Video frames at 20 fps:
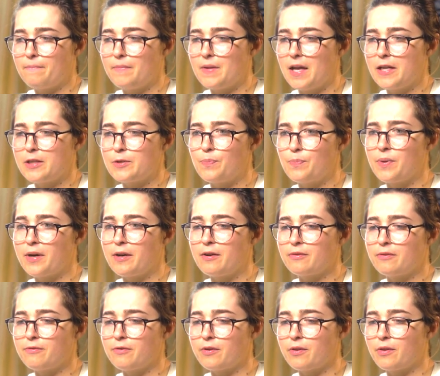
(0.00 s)
It's
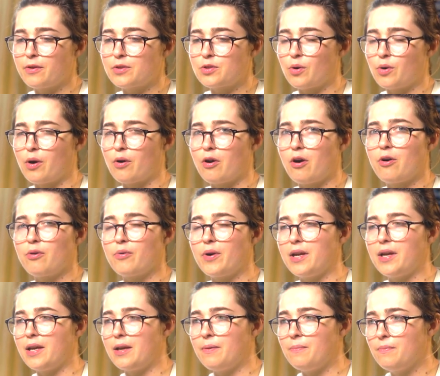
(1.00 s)
built for those who are
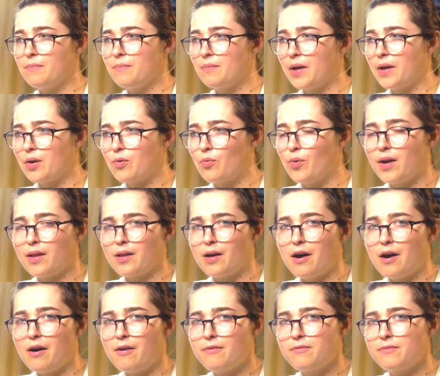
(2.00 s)
already like well
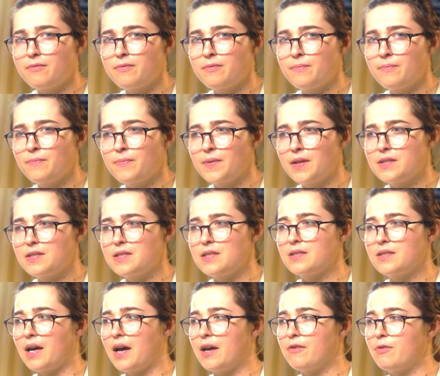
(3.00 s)
off. It's
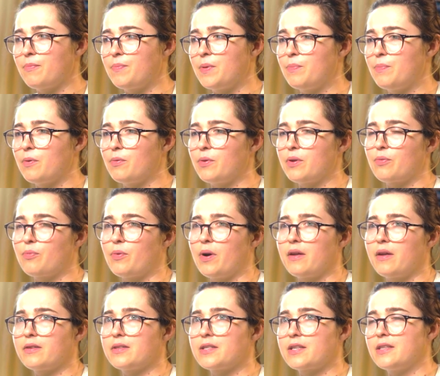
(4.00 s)
designed for people with
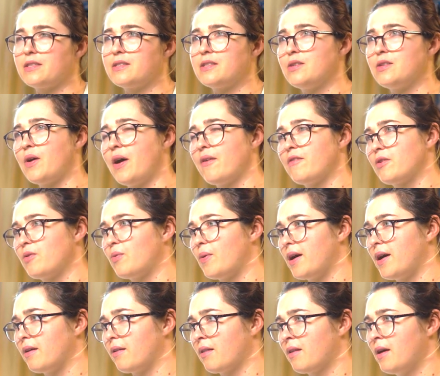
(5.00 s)
wealth to continue having
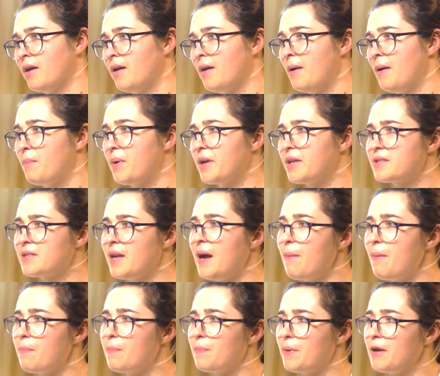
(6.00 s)
wealth, but it's
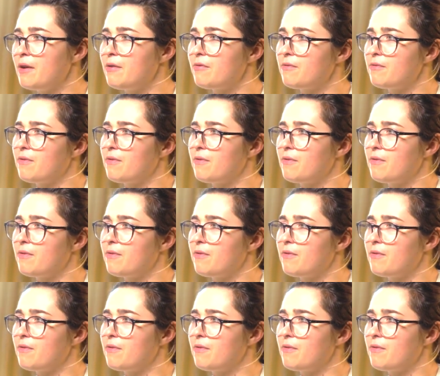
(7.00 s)
not built